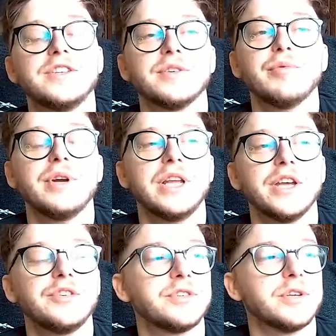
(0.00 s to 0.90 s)
It's a
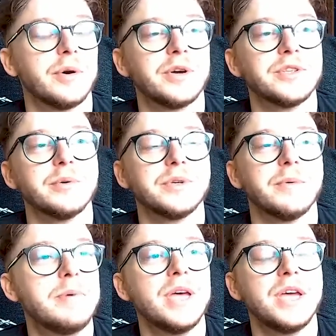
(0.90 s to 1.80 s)
really interesting one because there was a
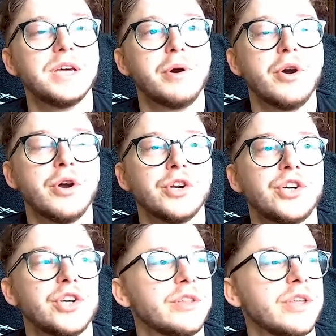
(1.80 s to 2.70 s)
big
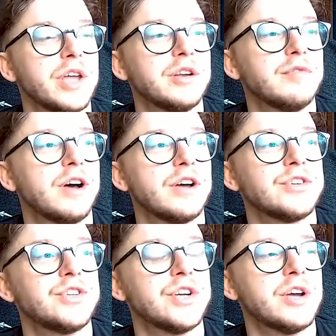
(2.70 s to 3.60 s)
push at the end of
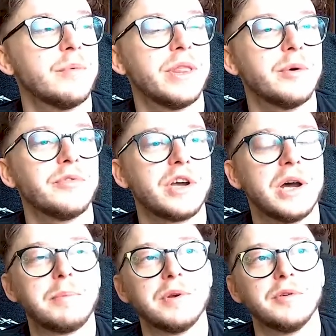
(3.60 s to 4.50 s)
last year where there was a
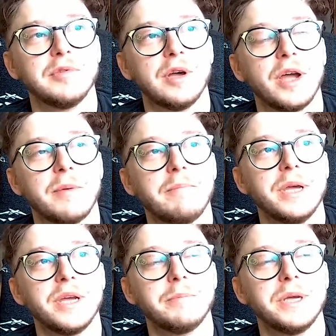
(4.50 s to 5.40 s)
couple of like
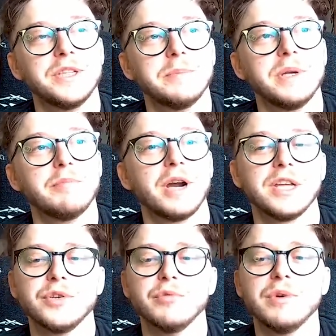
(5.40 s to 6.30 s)
big B2B
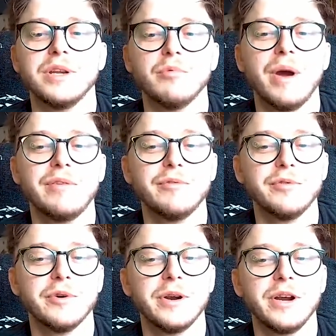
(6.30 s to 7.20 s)
brands who really went
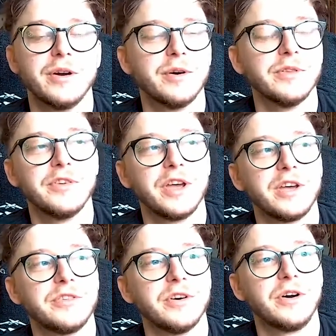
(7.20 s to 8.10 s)
for it on
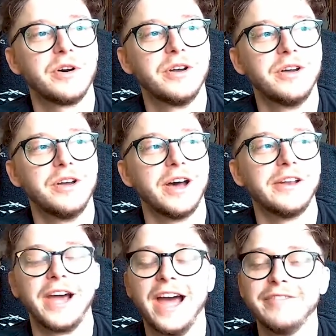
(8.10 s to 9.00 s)
TikTok.
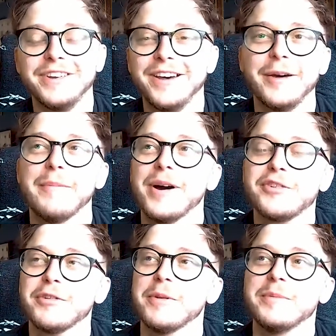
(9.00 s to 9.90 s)
And I haven't heard
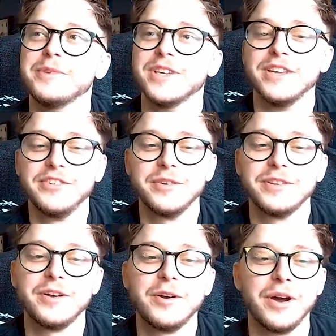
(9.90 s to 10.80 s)
much from them since. So I
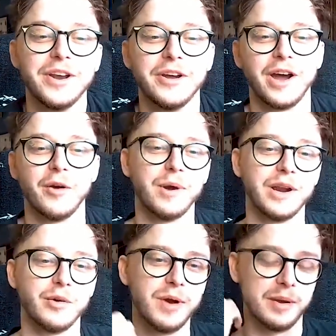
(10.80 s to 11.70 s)
don't quite know how
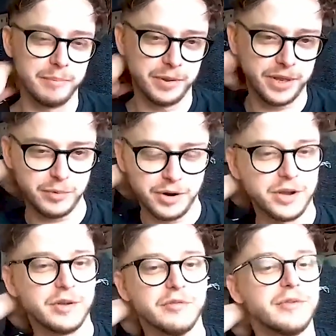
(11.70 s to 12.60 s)
well it went, but they were
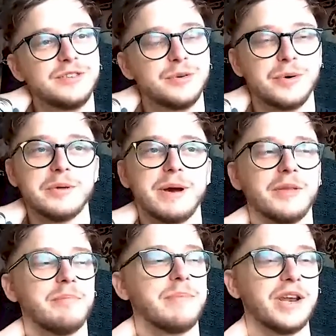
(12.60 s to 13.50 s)
kind of talking
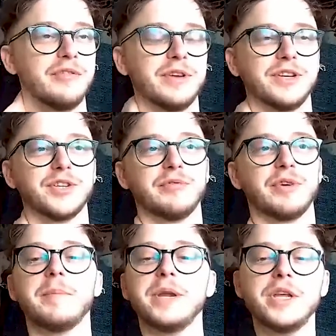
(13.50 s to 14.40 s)
about the benefits of
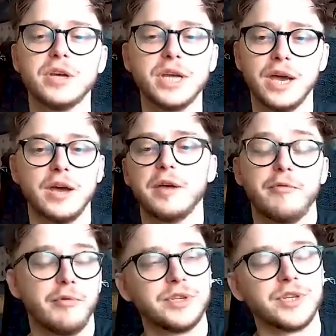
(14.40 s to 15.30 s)
it. I mean, you can get,
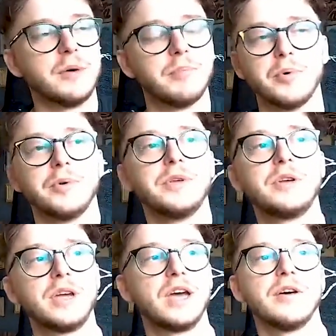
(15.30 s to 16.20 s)
for example, you
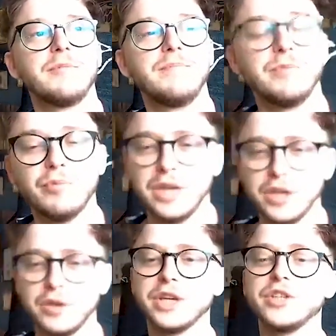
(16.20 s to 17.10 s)
can get a
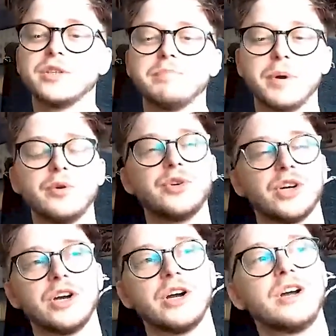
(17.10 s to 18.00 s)
really good
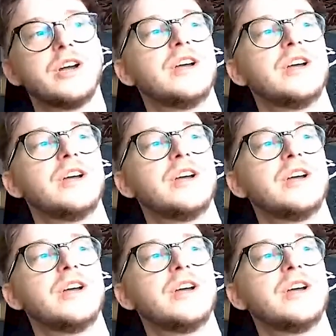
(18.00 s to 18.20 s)
exposure